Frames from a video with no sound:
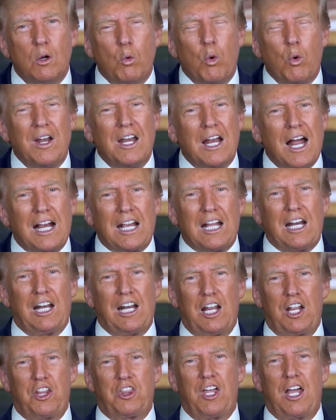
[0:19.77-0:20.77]
We're not going to
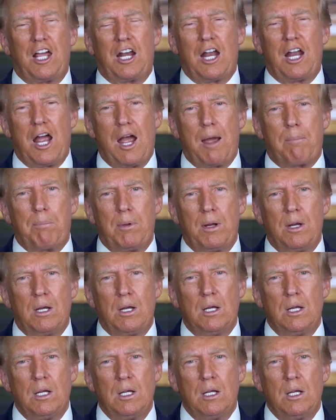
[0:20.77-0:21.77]
let that happen.
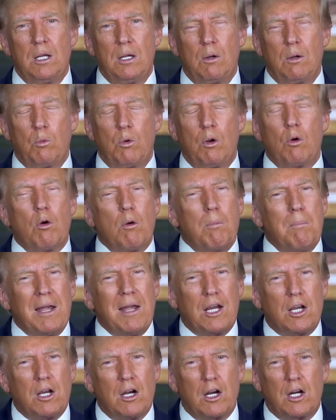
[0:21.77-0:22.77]
We will
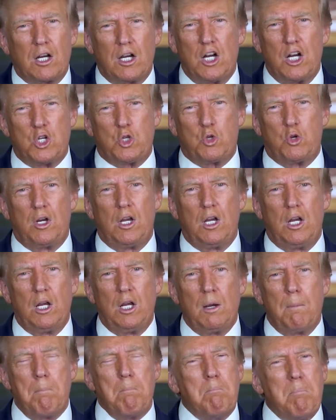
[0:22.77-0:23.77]
make our country
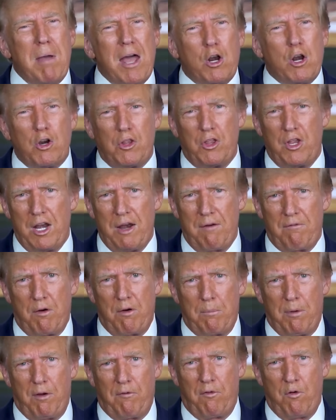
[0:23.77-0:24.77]
better than
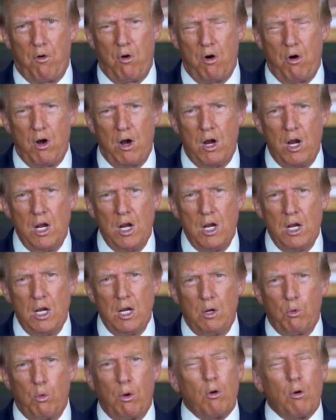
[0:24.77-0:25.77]
ever before.
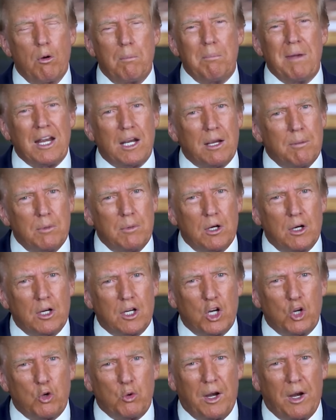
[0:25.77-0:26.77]
We will make
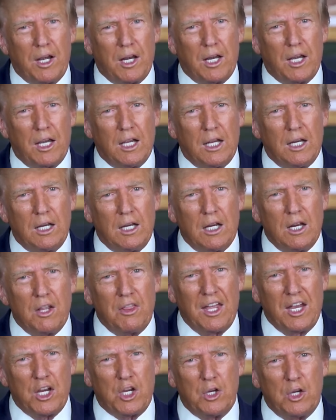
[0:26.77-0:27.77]
America great again.
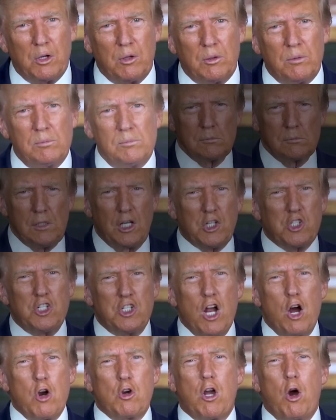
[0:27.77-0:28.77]
Thank you. It's
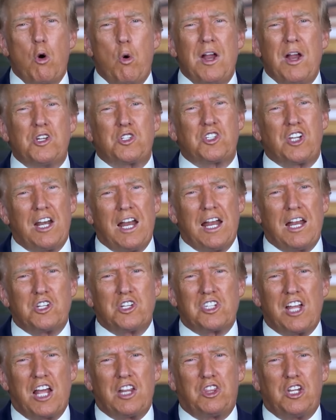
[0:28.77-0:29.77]
no
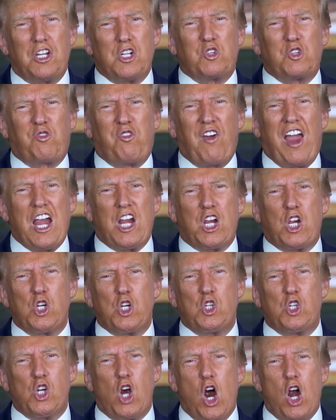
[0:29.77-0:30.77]
coincidence that these
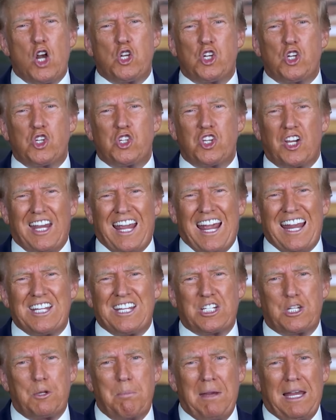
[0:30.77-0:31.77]
fake charges
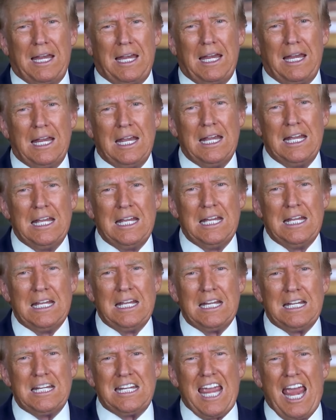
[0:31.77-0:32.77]
against me
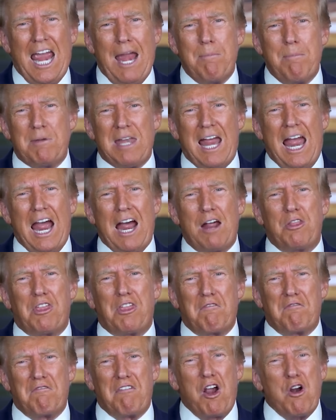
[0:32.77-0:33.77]
came down
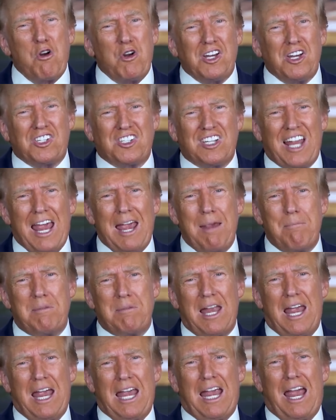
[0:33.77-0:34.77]
the very same
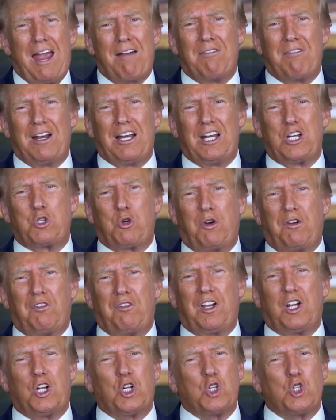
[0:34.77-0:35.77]
day evidence
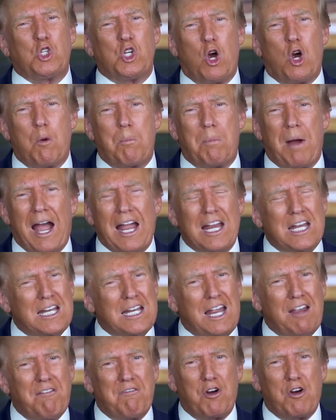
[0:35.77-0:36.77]
revealed Joe
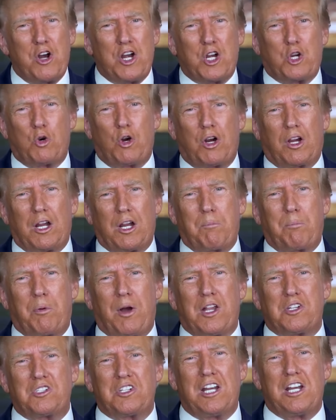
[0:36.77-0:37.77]
Biden, a very crooked
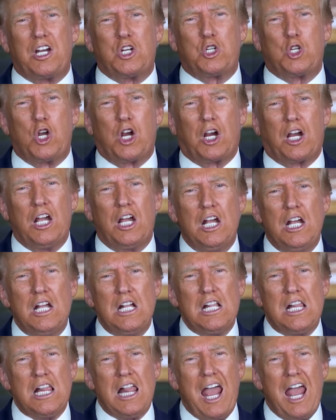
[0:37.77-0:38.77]
president, took
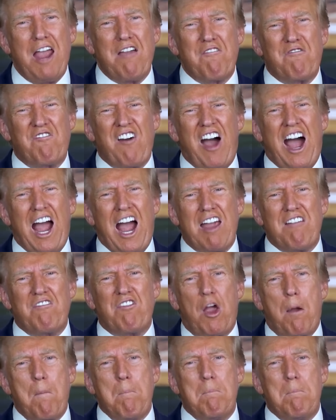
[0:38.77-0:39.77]
a $5
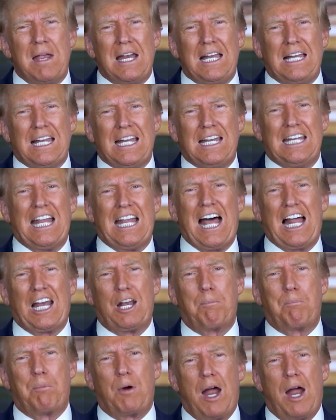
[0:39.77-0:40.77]
million
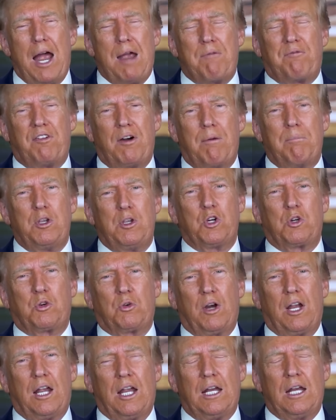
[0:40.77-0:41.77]
bribe from
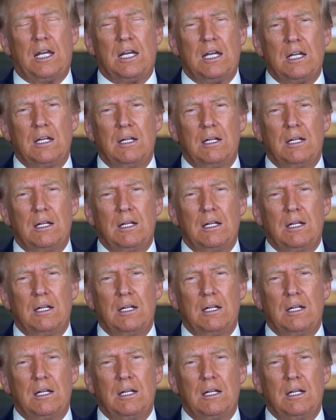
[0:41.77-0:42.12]
Ukraine.